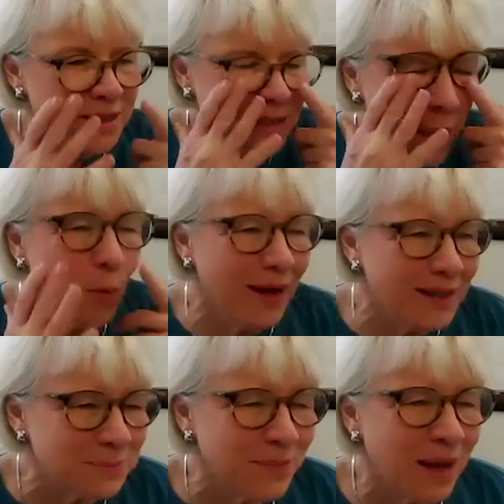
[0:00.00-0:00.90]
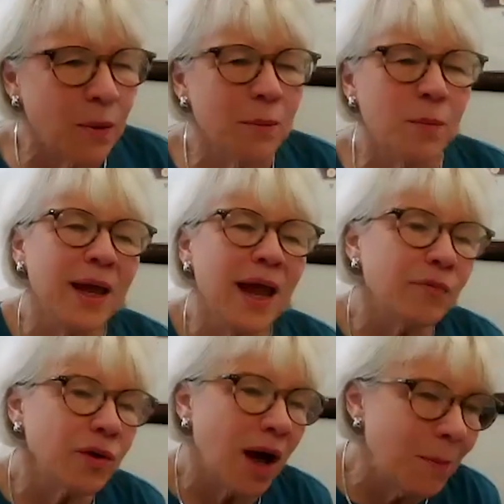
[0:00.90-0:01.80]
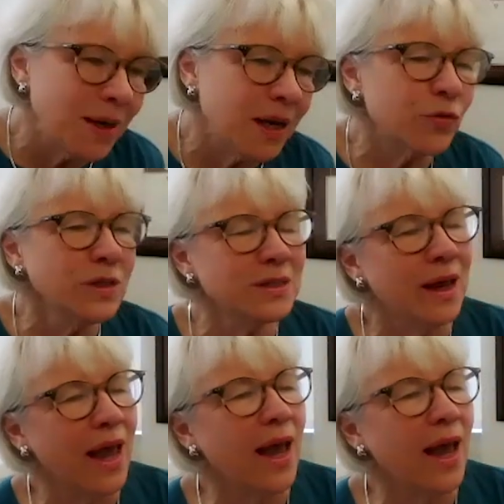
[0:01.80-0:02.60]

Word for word: in some ways. We have common interests.